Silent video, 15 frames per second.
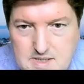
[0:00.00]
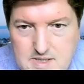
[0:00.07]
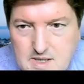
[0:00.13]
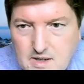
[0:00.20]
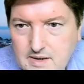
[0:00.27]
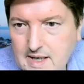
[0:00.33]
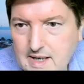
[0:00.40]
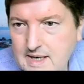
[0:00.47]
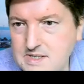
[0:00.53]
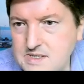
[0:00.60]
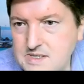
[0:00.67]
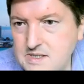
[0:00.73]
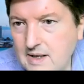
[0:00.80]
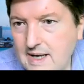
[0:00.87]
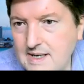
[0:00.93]
Okay,
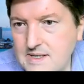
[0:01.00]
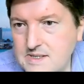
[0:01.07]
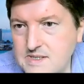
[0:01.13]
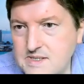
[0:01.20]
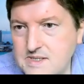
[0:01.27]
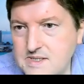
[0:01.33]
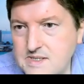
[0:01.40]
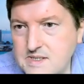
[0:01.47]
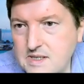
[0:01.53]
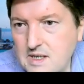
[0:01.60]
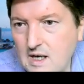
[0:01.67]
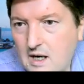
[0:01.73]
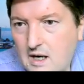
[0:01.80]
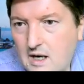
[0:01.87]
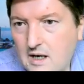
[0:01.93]
so let's
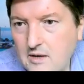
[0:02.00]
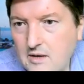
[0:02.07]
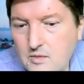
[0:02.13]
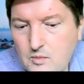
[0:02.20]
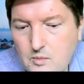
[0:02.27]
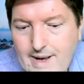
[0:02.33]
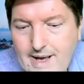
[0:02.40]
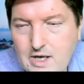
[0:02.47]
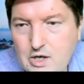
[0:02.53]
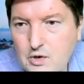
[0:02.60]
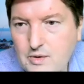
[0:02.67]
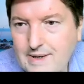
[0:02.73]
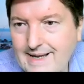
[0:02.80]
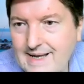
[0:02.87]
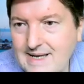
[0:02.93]
start where you
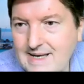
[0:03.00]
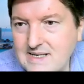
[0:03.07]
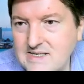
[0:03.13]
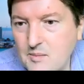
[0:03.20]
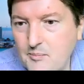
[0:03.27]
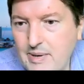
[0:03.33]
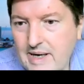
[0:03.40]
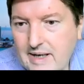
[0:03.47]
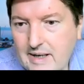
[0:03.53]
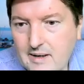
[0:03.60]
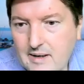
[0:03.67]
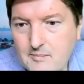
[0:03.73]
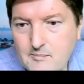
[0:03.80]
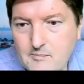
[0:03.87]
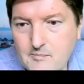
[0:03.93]
need to
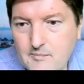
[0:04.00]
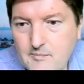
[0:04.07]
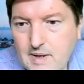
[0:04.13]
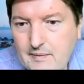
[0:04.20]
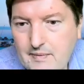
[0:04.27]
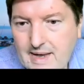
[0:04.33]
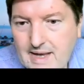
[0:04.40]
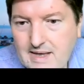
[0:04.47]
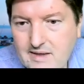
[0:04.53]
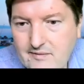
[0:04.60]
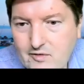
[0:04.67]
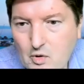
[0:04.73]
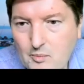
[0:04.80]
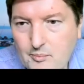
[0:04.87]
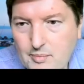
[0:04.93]
be at the end of
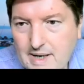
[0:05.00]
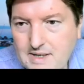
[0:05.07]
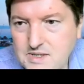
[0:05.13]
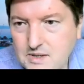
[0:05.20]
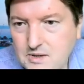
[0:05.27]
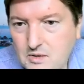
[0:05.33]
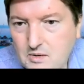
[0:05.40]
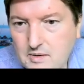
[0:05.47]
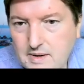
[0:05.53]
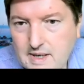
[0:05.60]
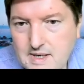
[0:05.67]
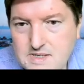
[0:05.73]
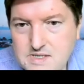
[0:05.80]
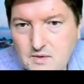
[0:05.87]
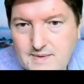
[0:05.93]
your practical.
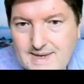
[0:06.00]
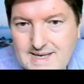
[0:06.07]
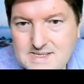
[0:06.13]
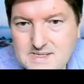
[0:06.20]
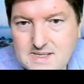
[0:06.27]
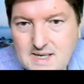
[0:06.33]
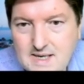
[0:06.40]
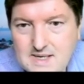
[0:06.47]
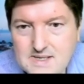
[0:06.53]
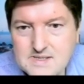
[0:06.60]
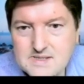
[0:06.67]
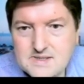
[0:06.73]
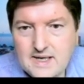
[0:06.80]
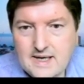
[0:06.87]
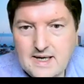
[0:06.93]
Yeah, so this
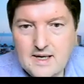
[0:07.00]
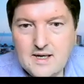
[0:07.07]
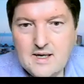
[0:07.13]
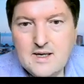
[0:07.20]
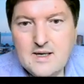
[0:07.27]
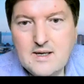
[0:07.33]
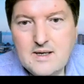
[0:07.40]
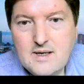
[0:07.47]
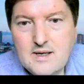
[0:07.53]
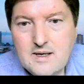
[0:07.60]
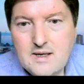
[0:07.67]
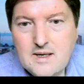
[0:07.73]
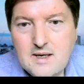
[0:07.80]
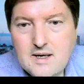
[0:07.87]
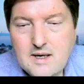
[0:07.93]
is the
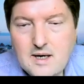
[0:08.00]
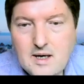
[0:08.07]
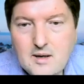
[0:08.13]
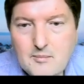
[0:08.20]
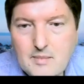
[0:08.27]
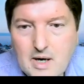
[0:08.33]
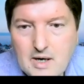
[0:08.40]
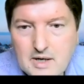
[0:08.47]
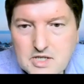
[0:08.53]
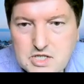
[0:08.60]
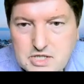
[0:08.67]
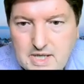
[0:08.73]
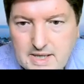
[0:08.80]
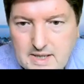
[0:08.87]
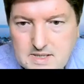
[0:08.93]
mark
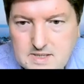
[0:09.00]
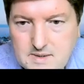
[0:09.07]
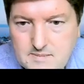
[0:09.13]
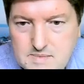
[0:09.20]
sheet.